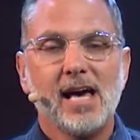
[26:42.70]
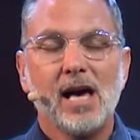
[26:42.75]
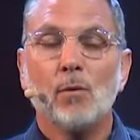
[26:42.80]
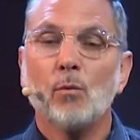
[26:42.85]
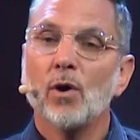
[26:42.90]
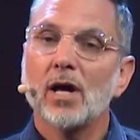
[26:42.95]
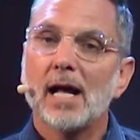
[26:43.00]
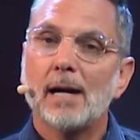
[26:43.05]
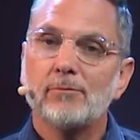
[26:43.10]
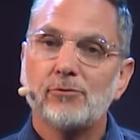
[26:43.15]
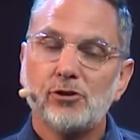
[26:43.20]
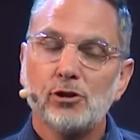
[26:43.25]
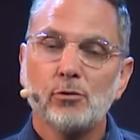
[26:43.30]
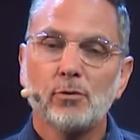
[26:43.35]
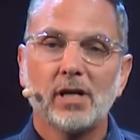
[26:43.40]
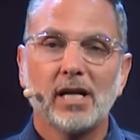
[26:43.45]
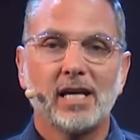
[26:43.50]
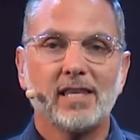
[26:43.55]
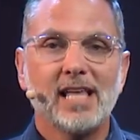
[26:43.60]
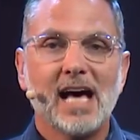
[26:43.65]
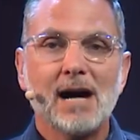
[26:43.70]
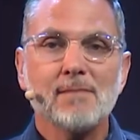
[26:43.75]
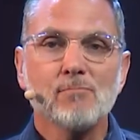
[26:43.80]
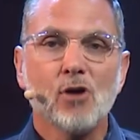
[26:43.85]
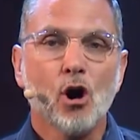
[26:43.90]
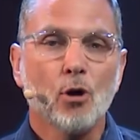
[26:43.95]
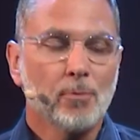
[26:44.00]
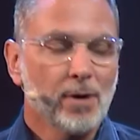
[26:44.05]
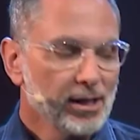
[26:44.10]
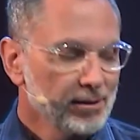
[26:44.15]
And what I'm doing in that
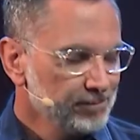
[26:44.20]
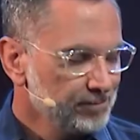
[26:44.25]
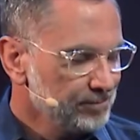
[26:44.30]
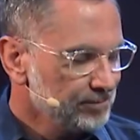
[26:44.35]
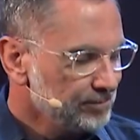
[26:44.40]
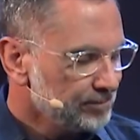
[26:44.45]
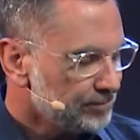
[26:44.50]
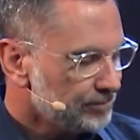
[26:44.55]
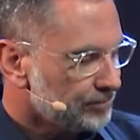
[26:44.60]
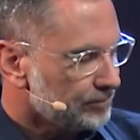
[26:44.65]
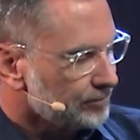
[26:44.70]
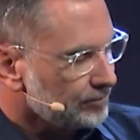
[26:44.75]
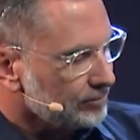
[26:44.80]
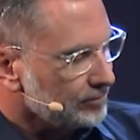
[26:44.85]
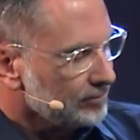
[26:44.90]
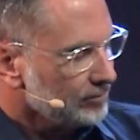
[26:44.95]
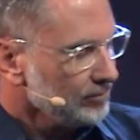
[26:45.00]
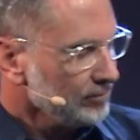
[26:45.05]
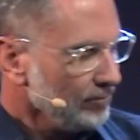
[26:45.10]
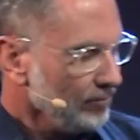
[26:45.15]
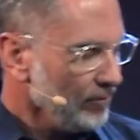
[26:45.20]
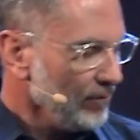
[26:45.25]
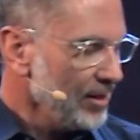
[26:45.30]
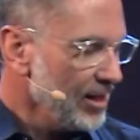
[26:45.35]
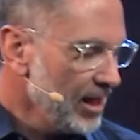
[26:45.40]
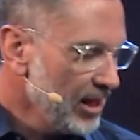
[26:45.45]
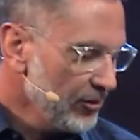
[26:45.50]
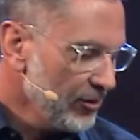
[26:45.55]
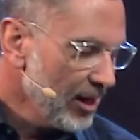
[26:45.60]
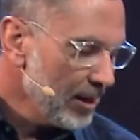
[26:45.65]
moment
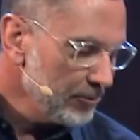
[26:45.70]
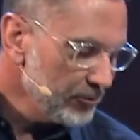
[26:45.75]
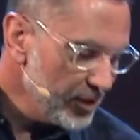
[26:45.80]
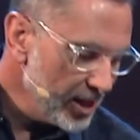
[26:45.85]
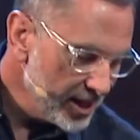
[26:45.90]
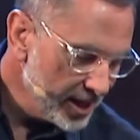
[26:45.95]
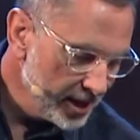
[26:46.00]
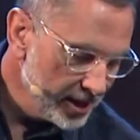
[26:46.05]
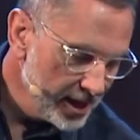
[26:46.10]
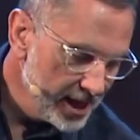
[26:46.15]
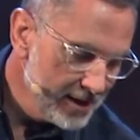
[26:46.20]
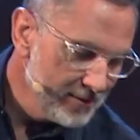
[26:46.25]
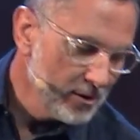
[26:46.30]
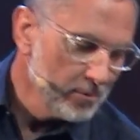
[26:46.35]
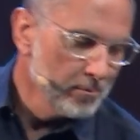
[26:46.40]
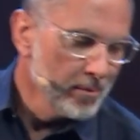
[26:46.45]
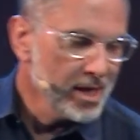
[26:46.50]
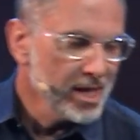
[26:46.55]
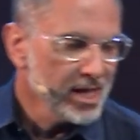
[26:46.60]
is I'm taking even